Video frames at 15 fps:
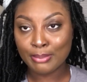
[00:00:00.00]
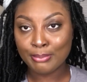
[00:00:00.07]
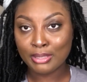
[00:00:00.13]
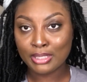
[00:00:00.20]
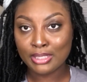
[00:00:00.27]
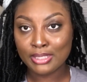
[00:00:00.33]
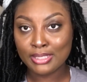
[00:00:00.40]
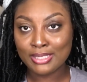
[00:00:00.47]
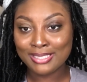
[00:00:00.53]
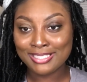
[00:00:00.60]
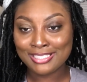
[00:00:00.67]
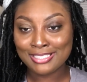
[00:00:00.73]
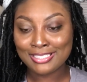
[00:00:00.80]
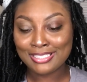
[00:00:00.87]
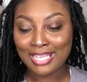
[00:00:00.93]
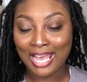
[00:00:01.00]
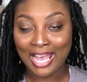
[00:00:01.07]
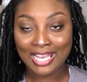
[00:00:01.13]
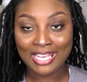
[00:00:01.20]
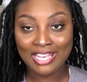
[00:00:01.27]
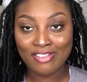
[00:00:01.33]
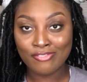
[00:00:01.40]
because I
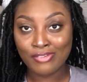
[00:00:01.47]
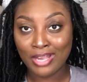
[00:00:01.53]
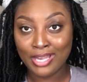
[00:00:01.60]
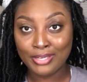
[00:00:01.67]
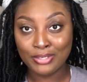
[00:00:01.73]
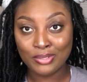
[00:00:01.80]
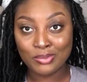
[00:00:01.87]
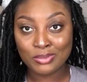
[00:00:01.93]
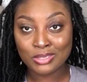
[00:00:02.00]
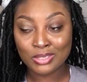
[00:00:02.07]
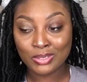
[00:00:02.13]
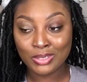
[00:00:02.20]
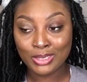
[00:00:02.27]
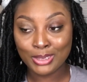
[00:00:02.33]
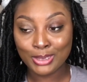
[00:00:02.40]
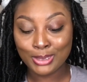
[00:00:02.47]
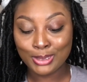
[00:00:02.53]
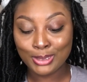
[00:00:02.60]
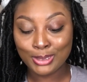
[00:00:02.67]
can't find notes on it.